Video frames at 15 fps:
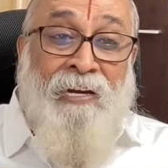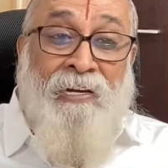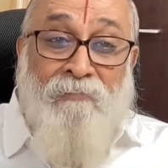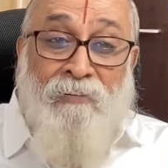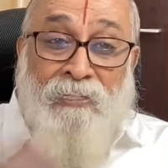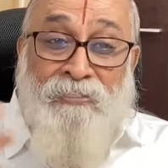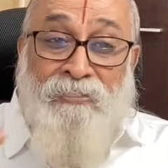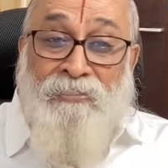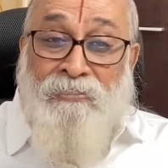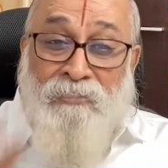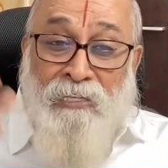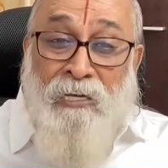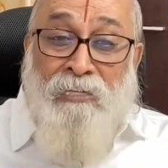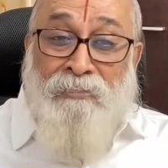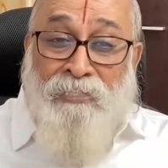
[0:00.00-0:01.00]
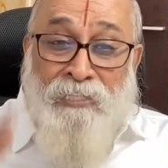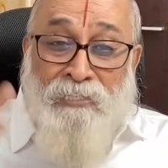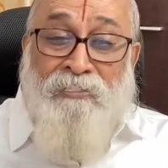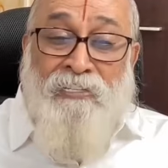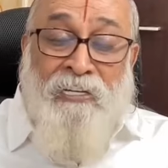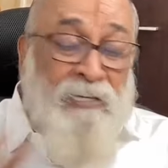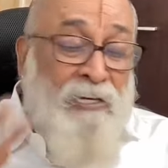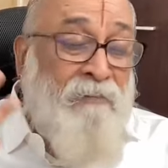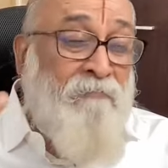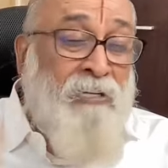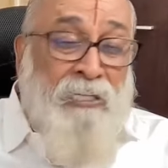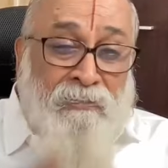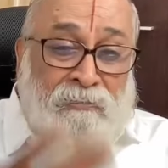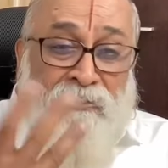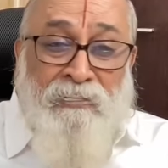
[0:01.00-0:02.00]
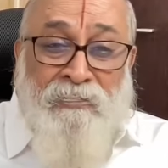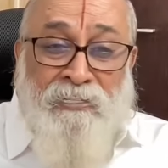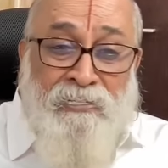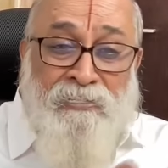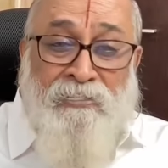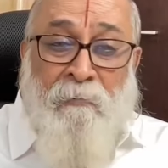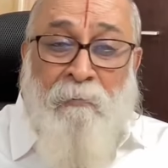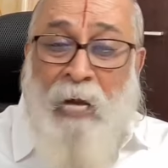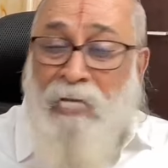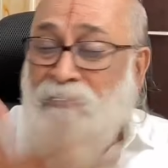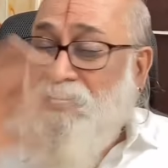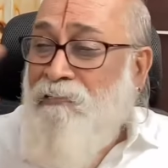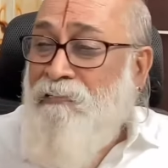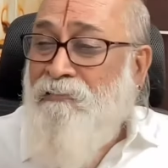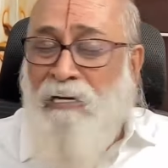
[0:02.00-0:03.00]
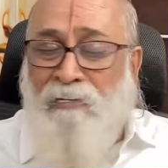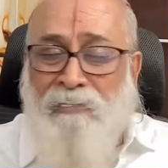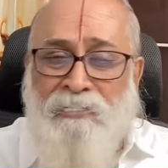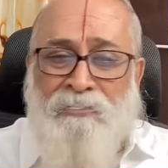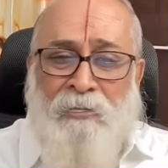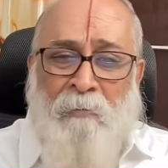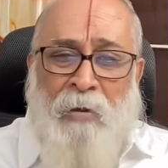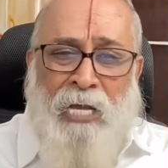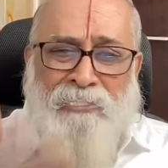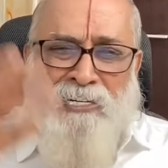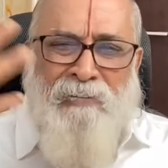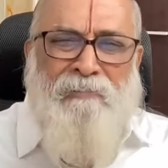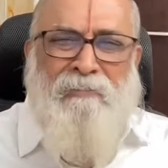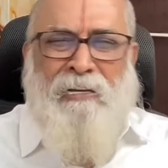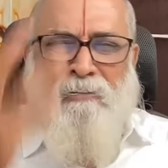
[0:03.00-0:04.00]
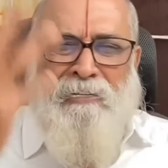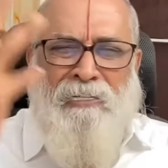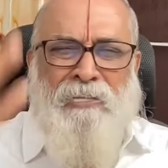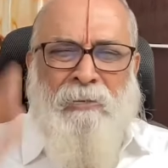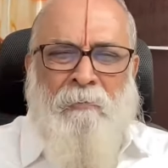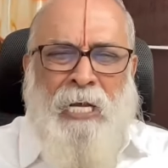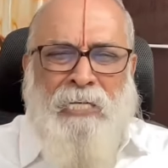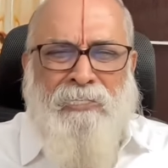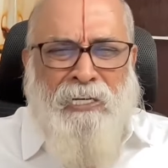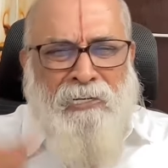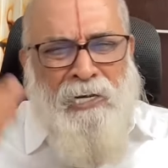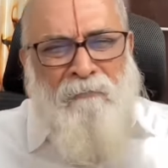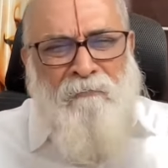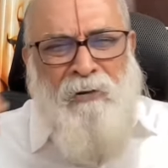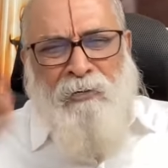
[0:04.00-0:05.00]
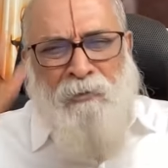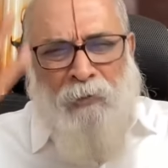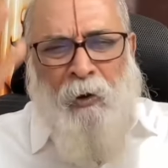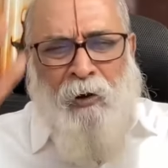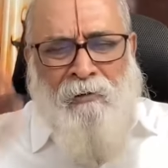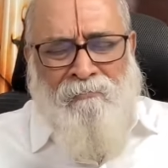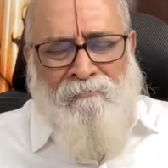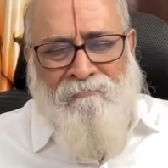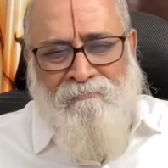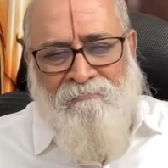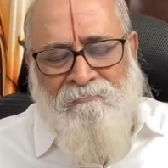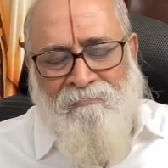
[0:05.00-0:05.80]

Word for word: and he was just thinking whether this is the master, that is the master, that is the master, he went on.